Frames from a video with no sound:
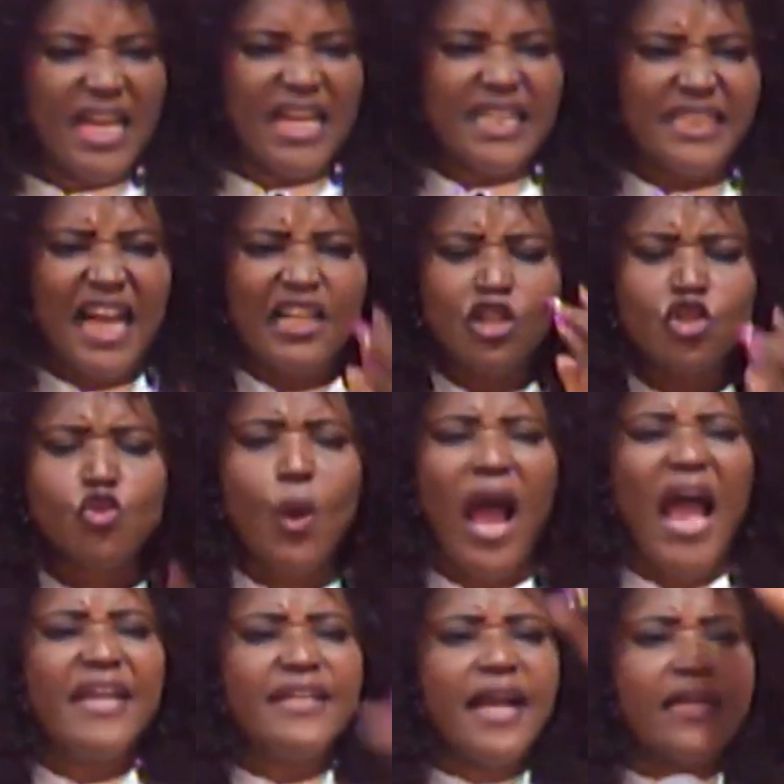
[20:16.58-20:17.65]
That is
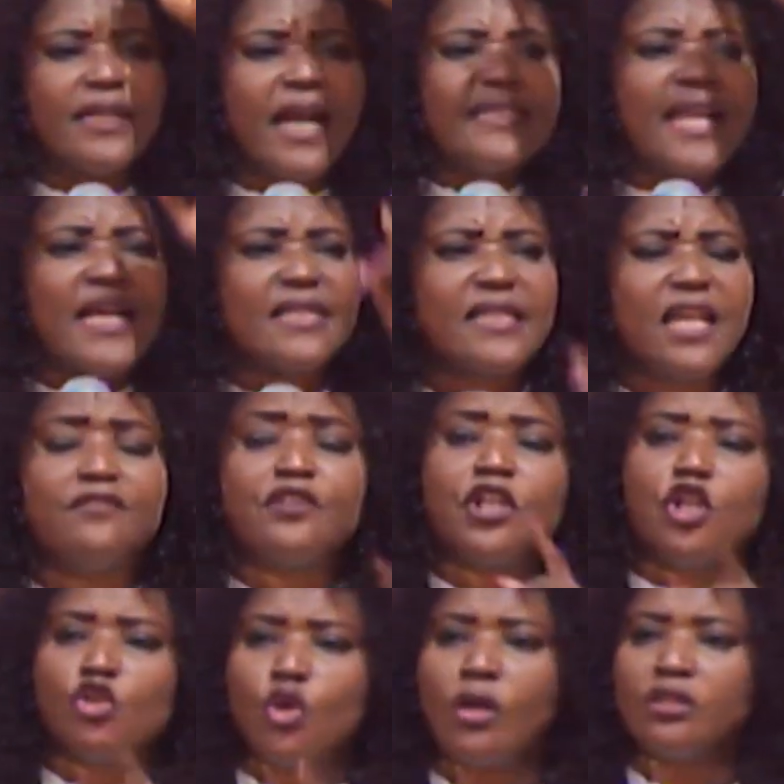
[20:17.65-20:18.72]
why the greatest gift,
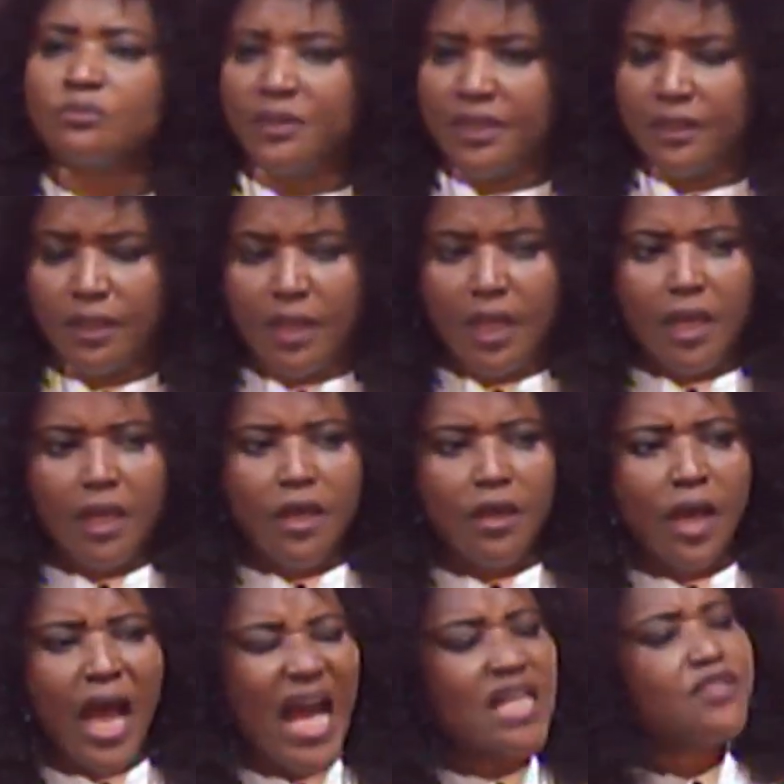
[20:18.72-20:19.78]
he told me,
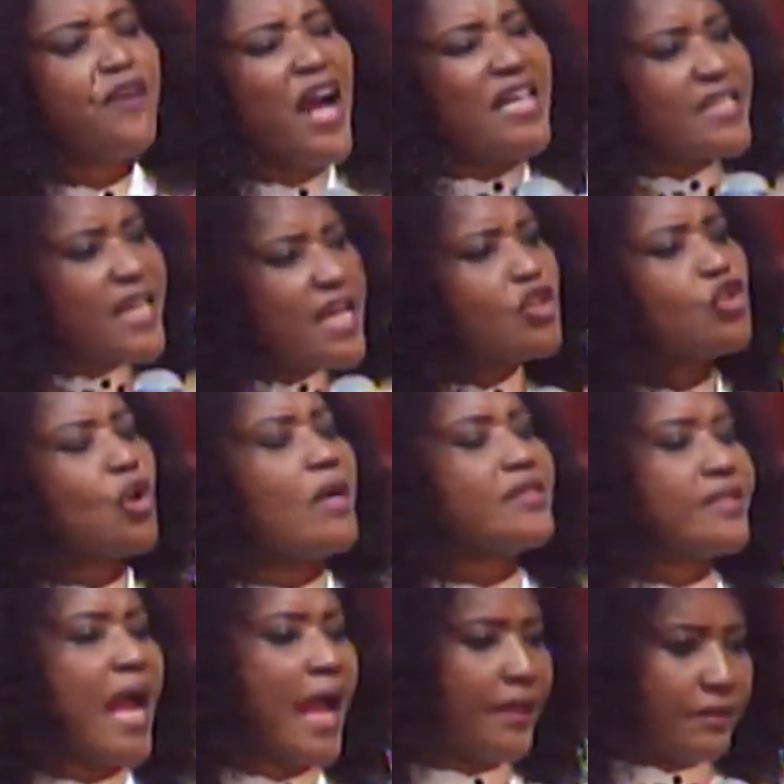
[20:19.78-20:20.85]
as far as he is
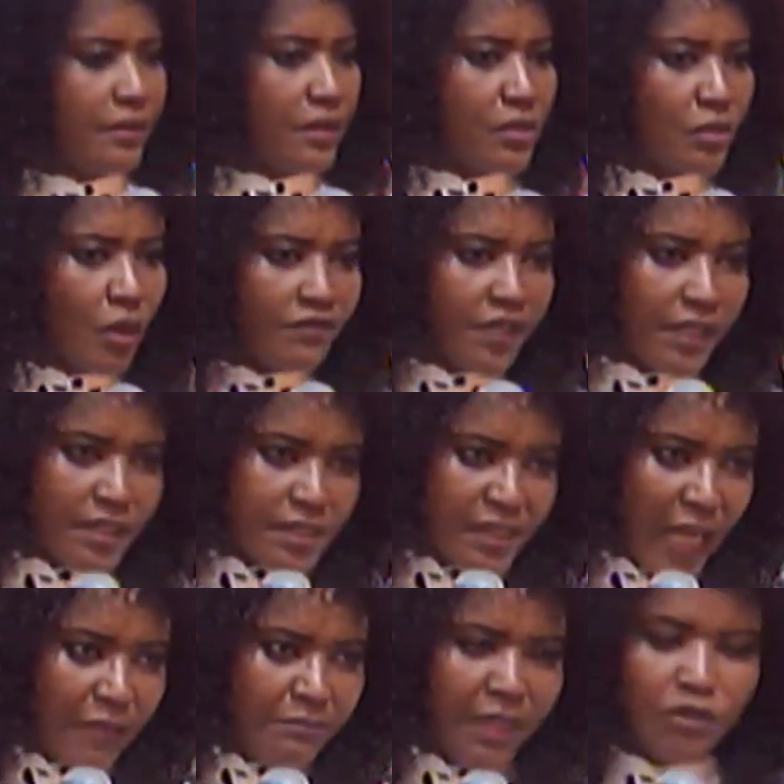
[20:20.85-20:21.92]
concerned, is of the
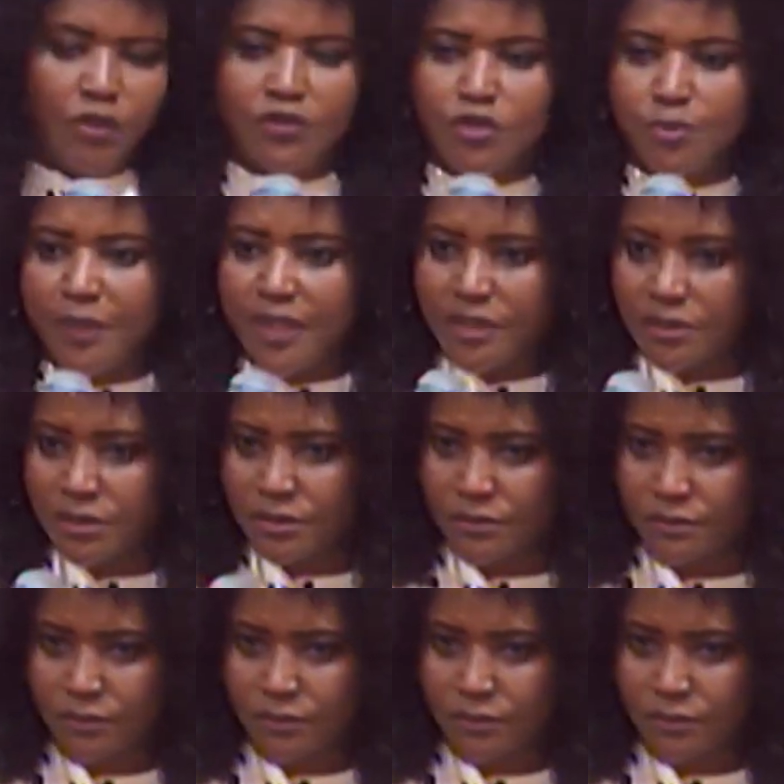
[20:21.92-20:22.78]
discernment of spirits.